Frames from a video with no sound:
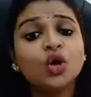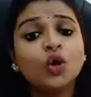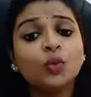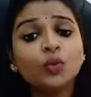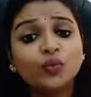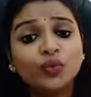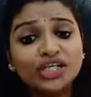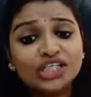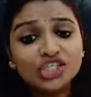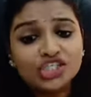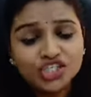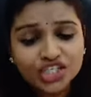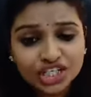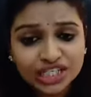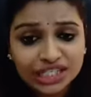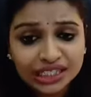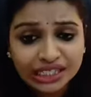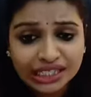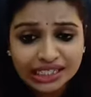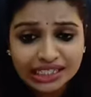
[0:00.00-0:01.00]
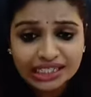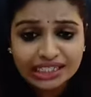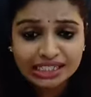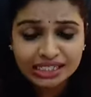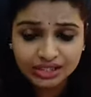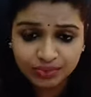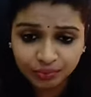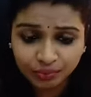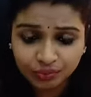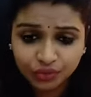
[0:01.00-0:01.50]
with chilliness.
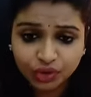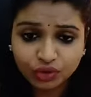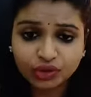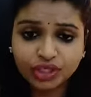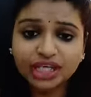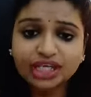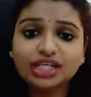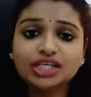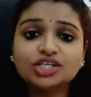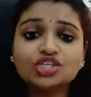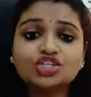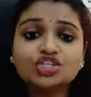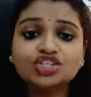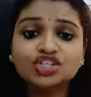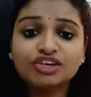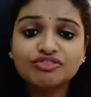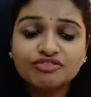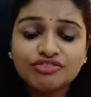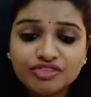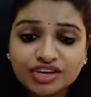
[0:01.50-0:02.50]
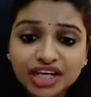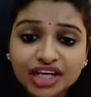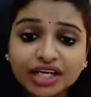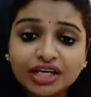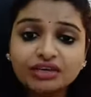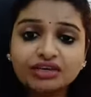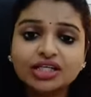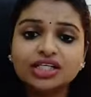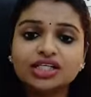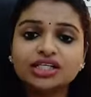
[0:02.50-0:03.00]
Okay, he's
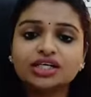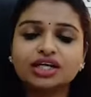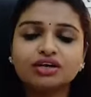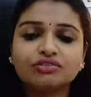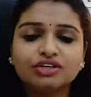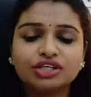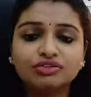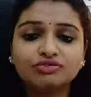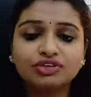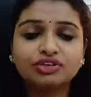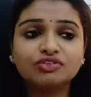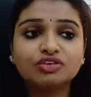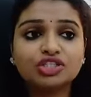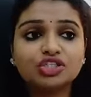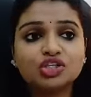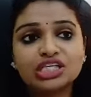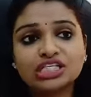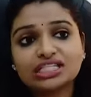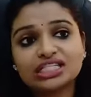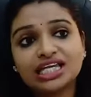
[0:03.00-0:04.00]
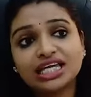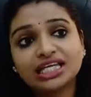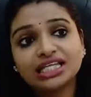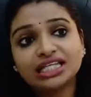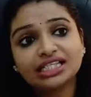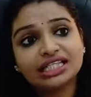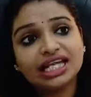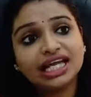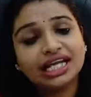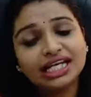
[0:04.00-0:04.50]
shivering with fever. So he's
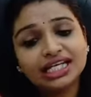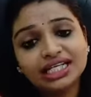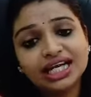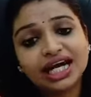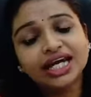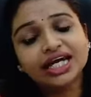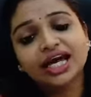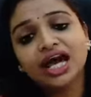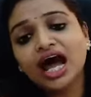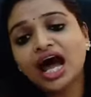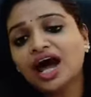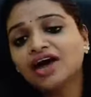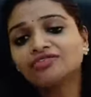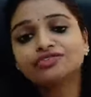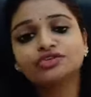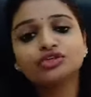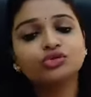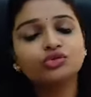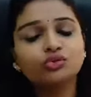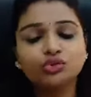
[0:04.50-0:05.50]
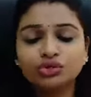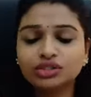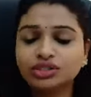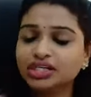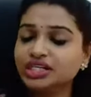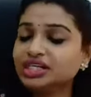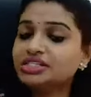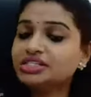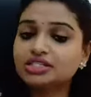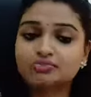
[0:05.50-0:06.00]
saying entire afternoon
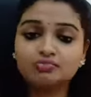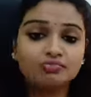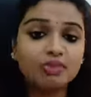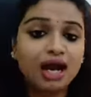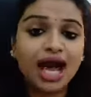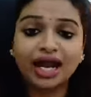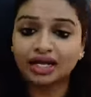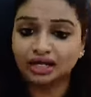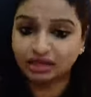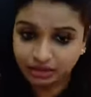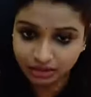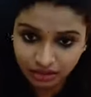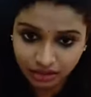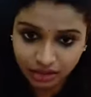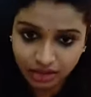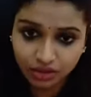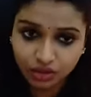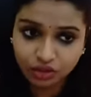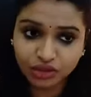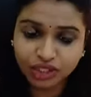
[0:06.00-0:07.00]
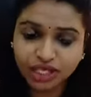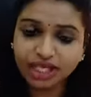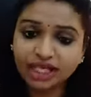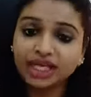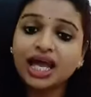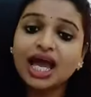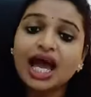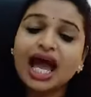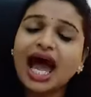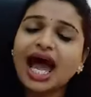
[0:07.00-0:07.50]
is bad.
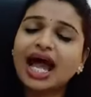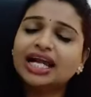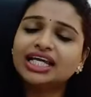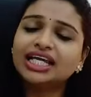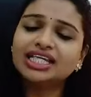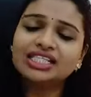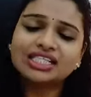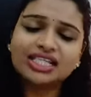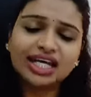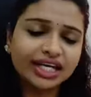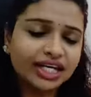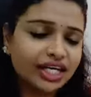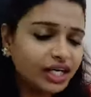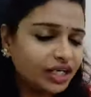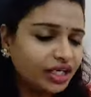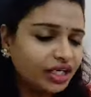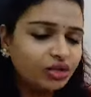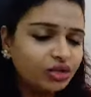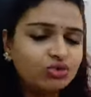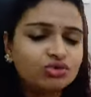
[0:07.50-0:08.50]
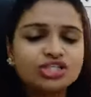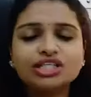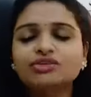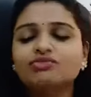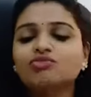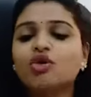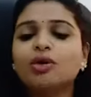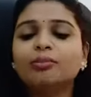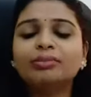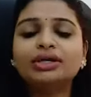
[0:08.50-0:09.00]
Okay, and he's continuously
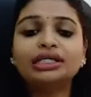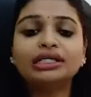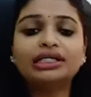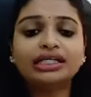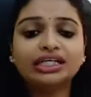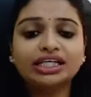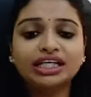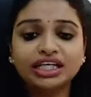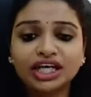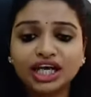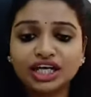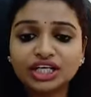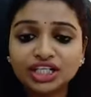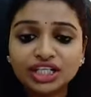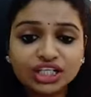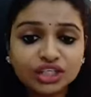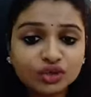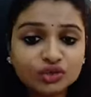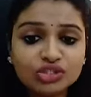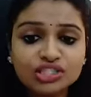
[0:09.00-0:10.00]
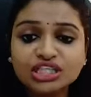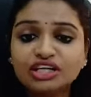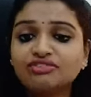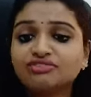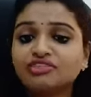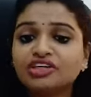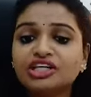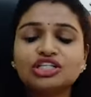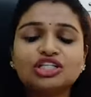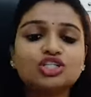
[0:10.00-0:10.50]
vomiting, he continuously
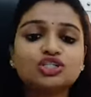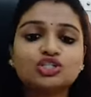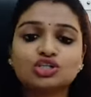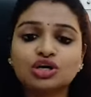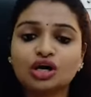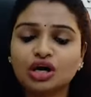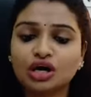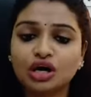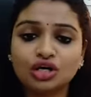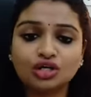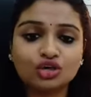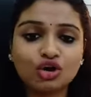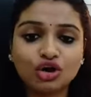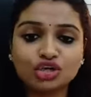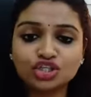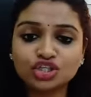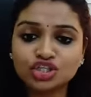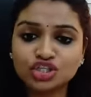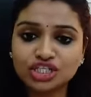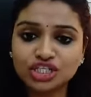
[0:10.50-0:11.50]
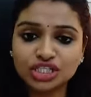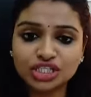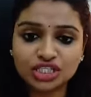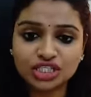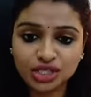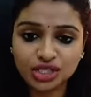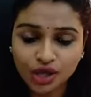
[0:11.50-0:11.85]
feels nauseous,